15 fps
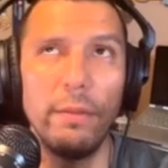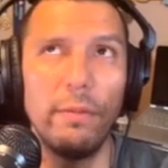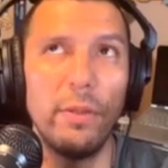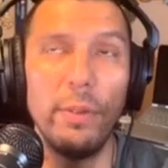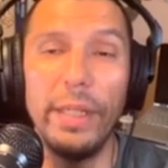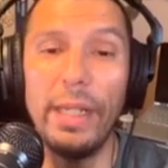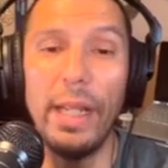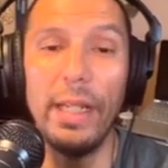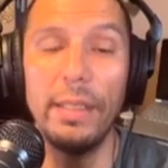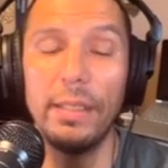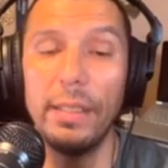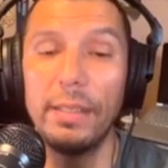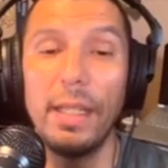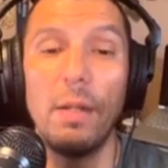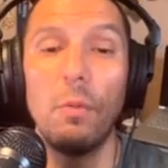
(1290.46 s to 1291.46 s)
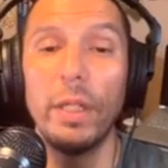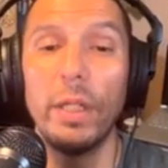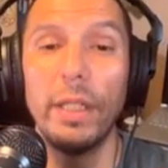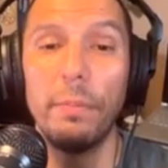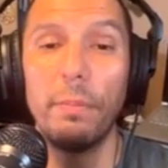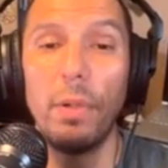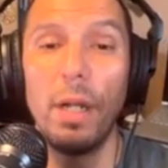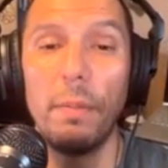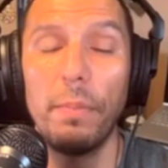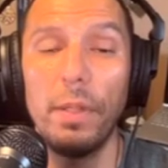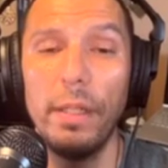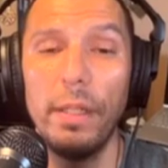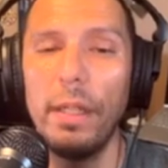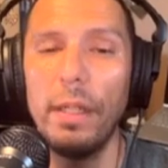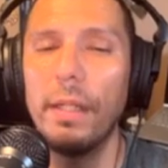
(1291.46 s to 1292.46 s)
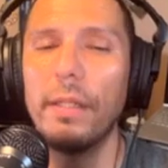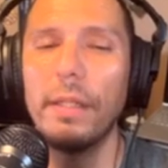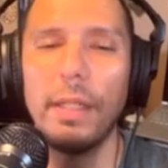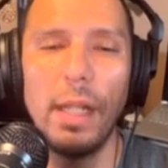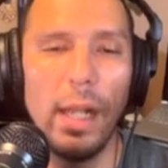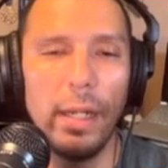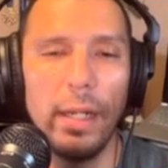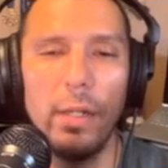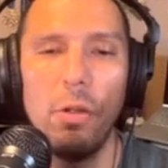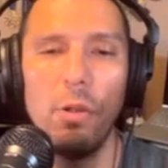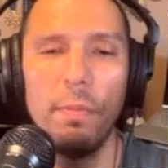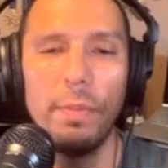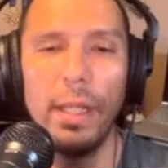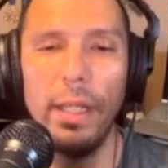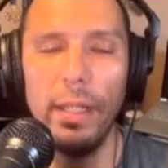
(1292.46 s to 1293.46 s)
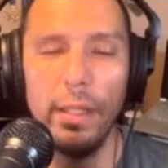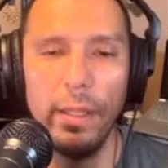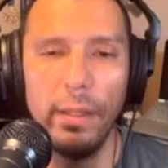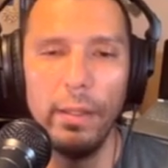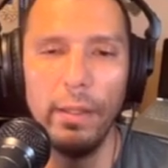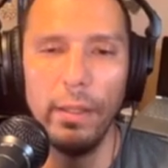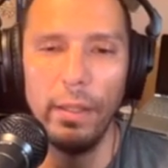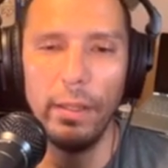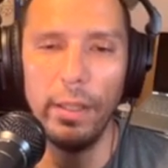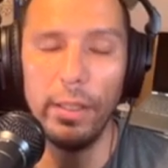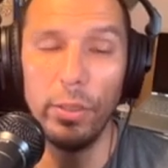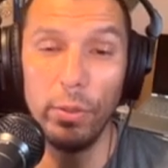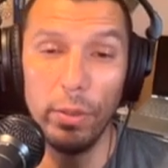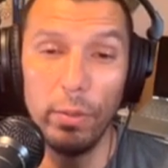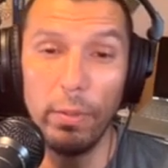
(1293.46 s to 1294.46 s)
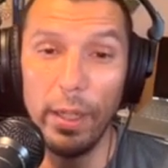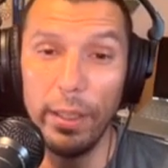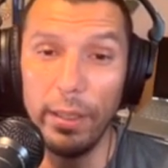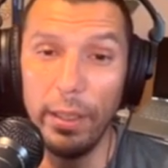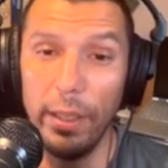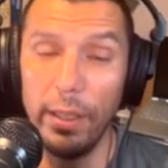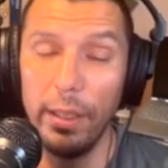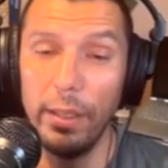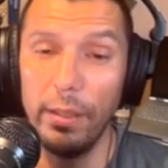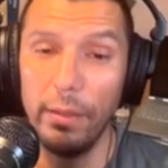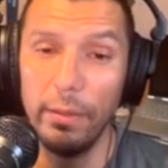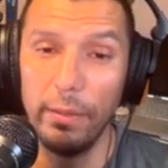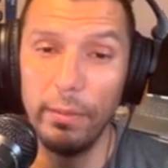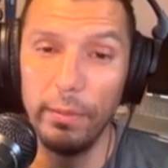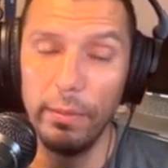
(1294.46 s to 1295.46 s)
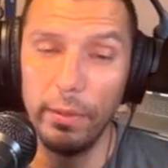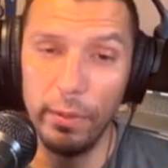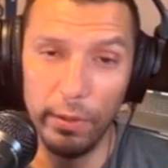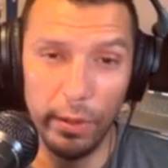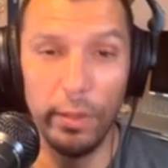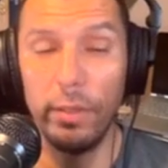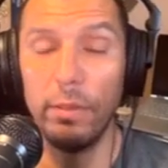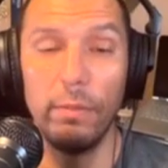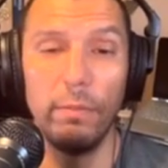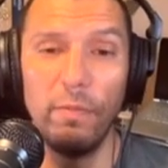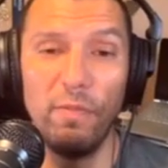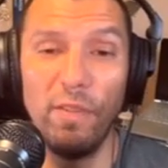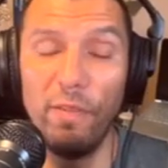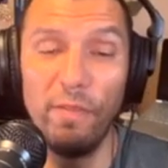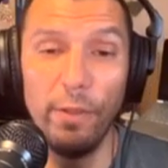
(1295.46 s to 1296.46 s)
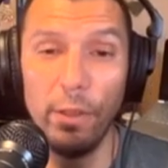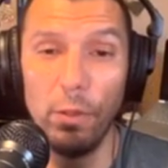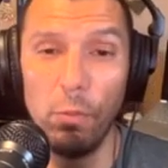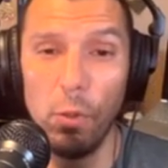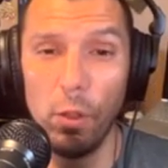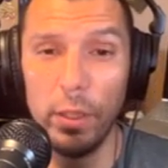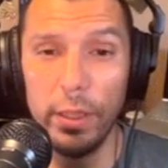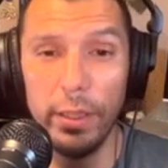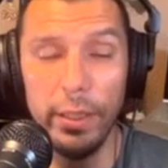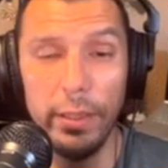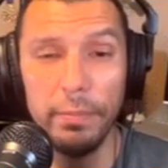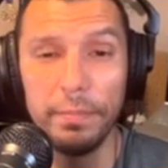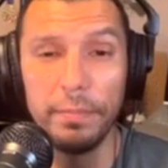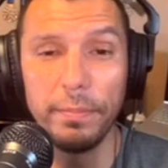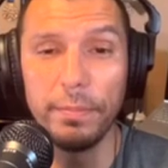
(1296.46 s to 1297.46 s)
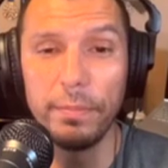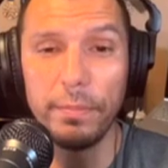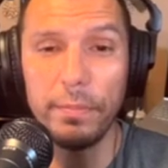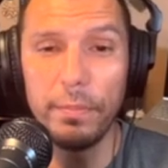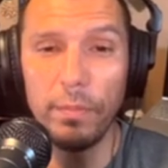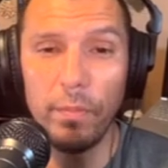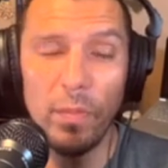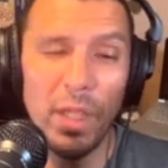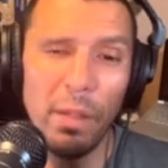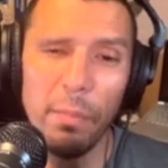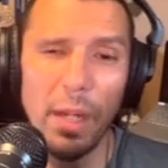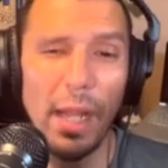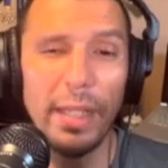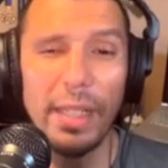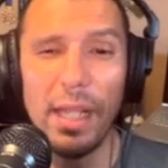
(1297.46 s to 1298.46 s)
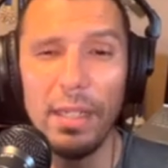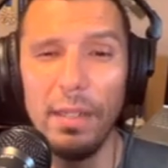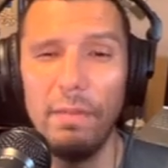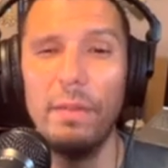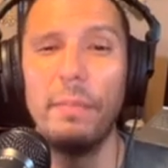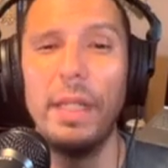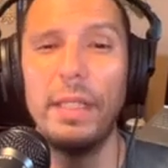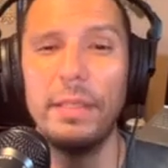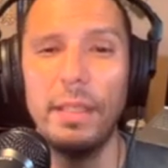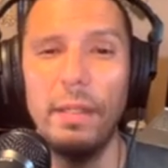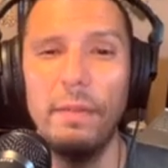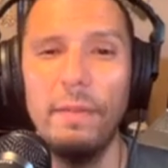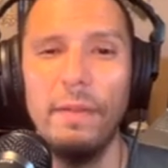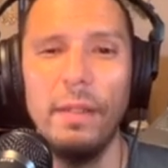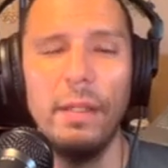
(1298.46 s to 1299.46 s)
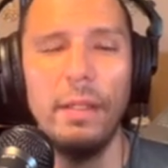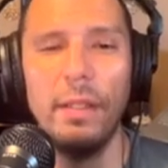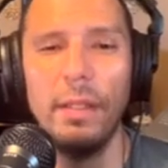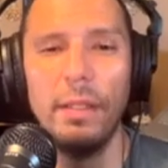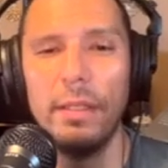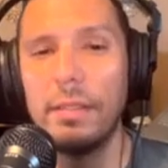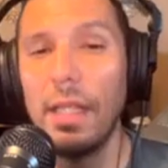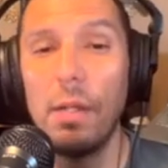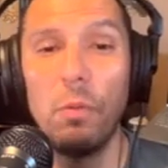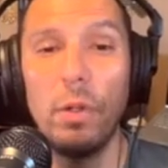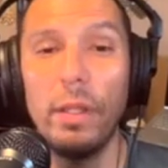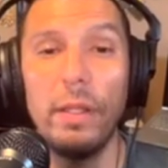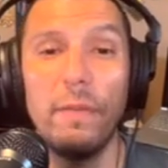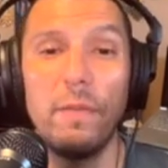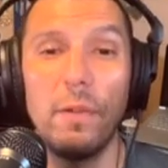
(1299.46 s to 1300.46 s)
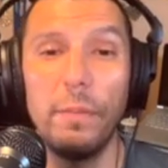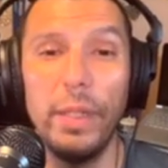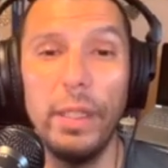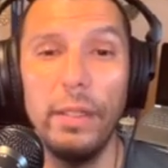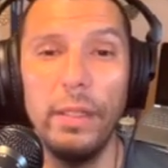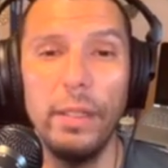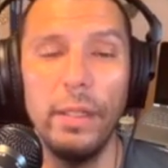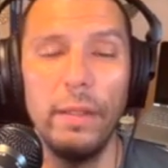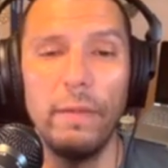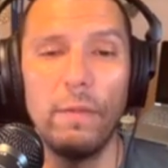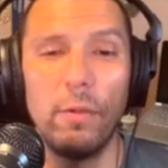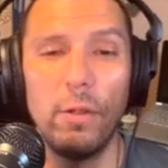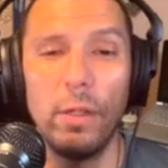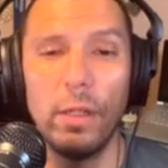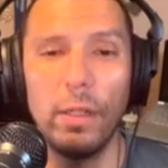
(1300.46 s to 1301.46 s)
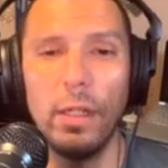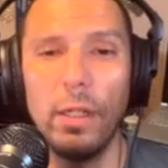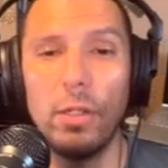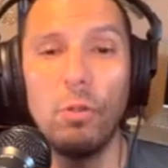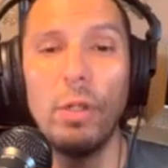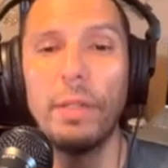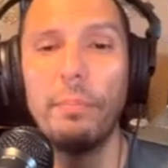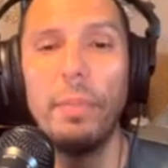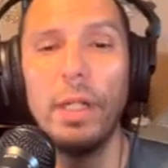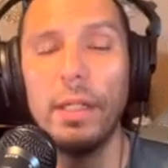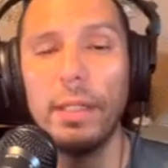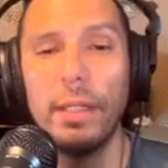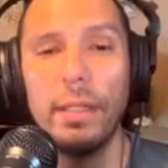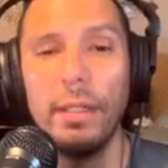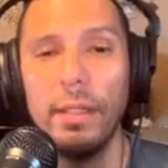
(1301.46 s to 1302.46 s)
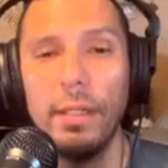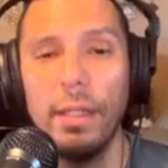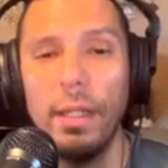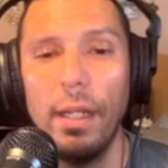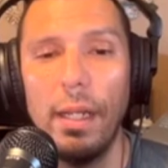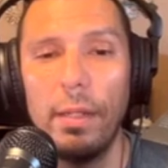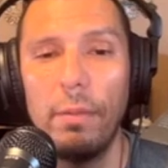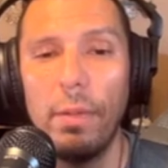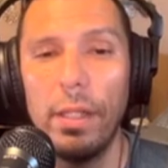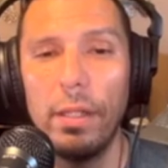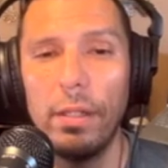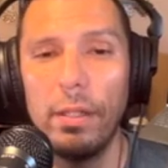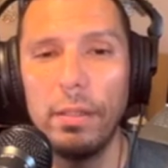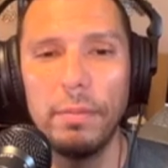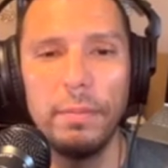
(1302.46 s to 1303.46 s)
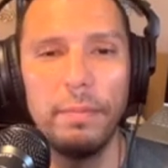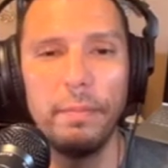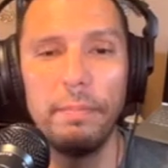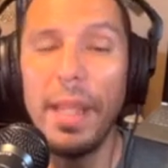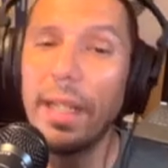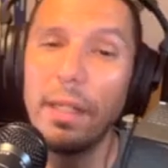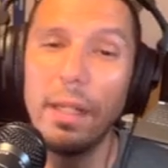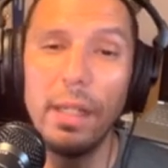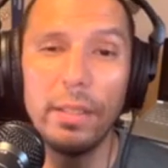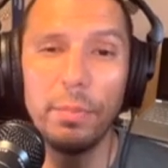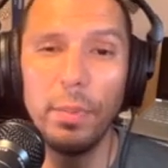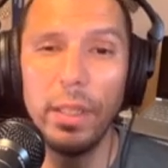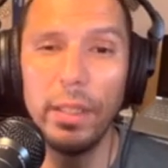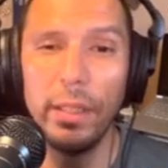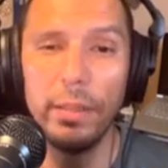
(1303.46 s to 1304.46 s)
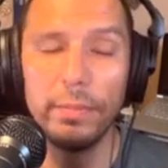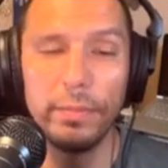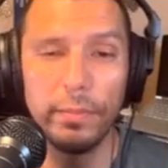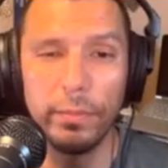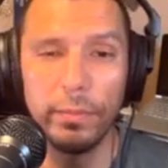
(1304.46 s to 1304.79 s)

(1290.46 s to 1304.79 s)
3 days, it's not working properly. And God, I hope they do the right thing and fulfill the warranty. But I can't live with myself. It's not worth it for me for a quick buck. I'd rather make less money